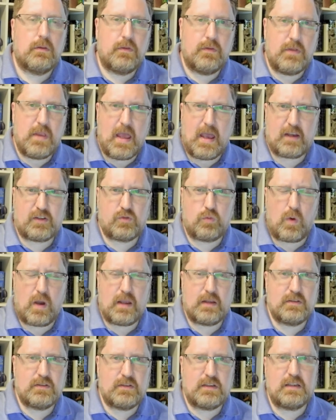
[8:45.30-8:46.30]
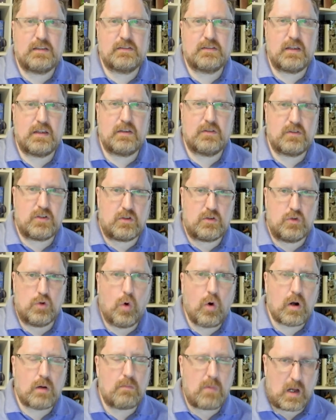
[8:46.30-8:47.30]
X, Y, and Z sins in
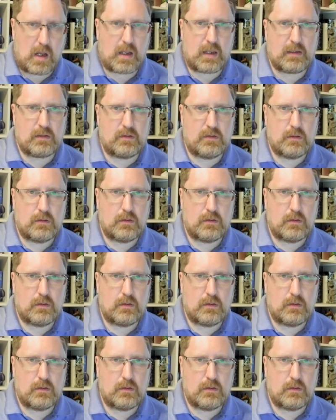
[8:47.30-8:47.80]
your mind